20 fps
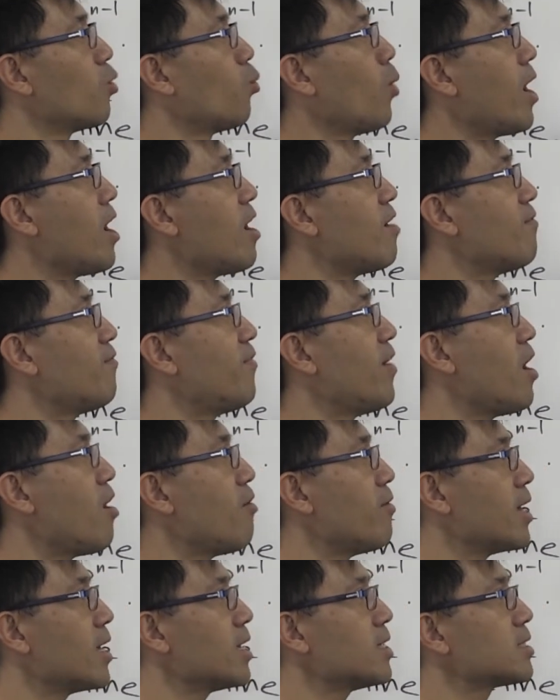the way it
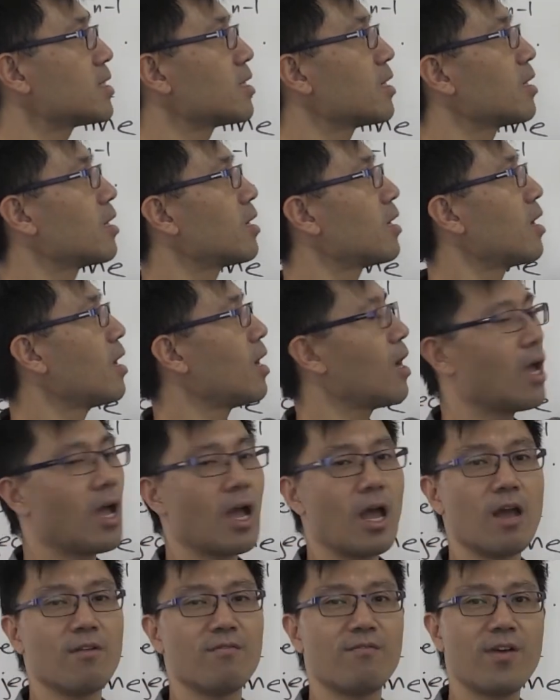varies
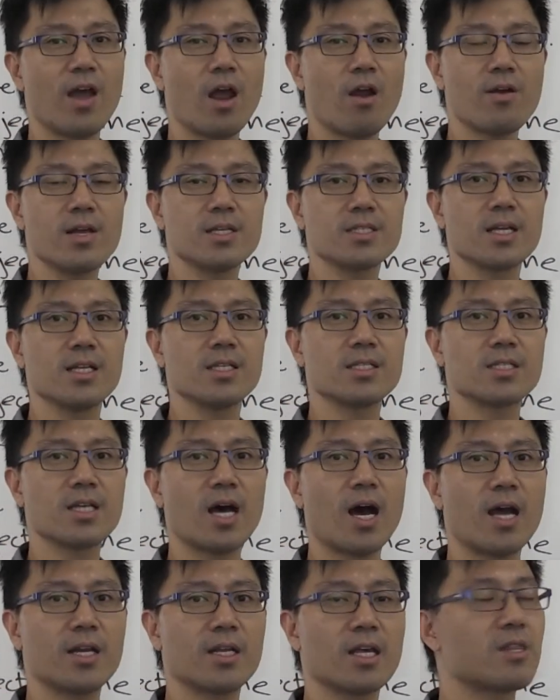
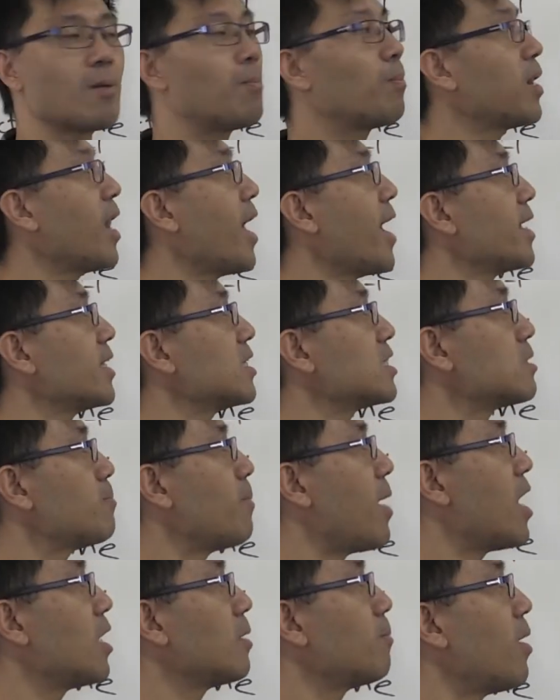inside the plane
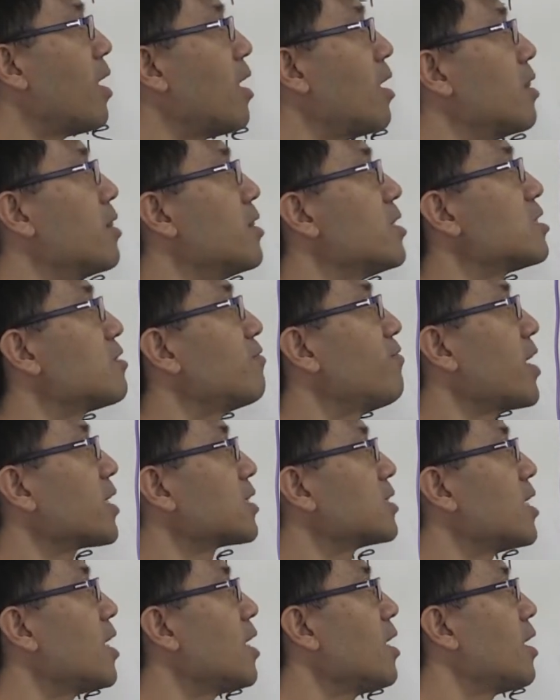spanned by this
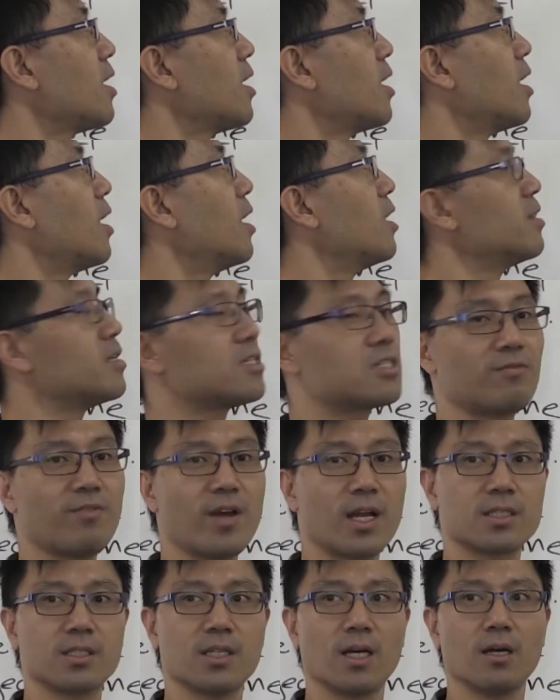vector and this
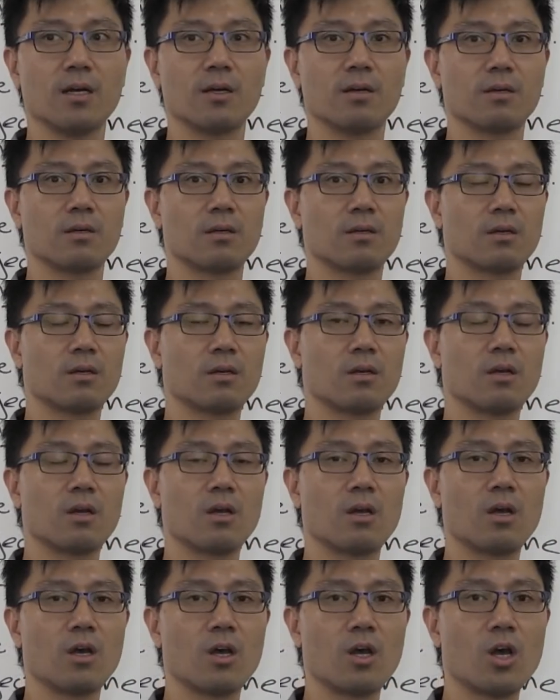vector.
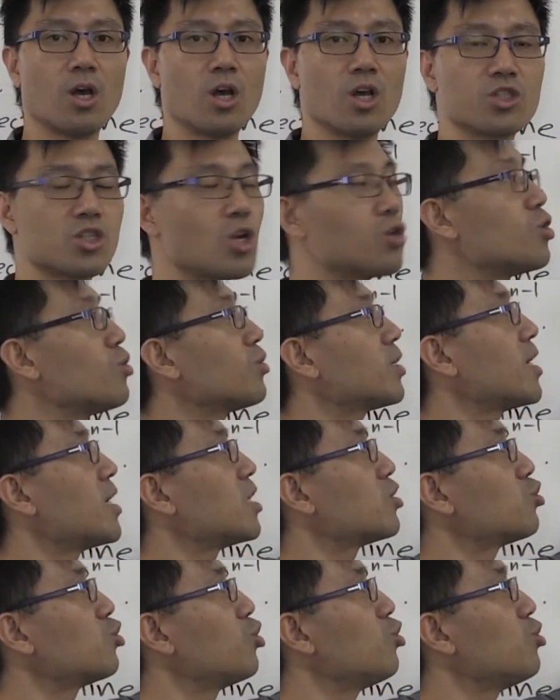So you get
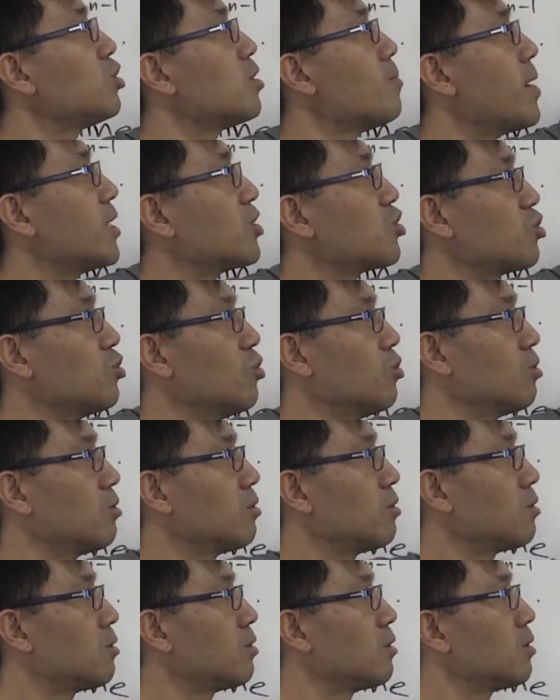a two-dimensional
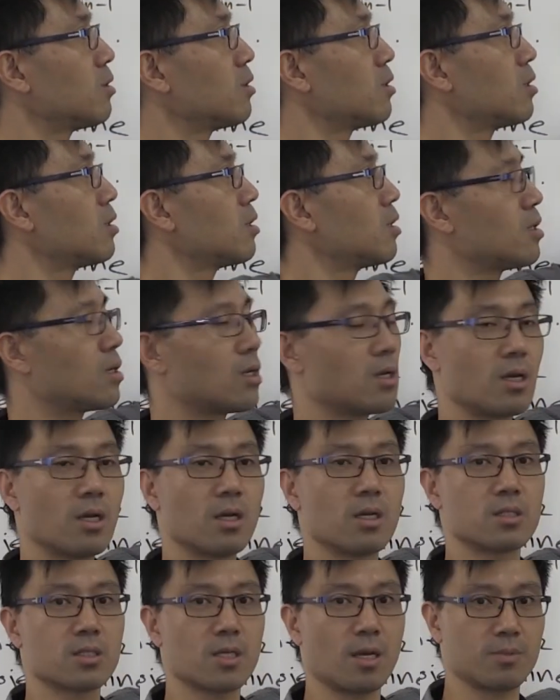
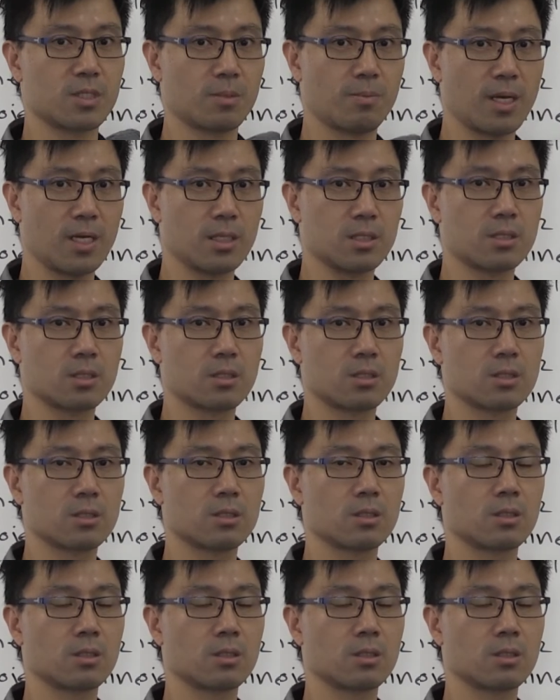subspace.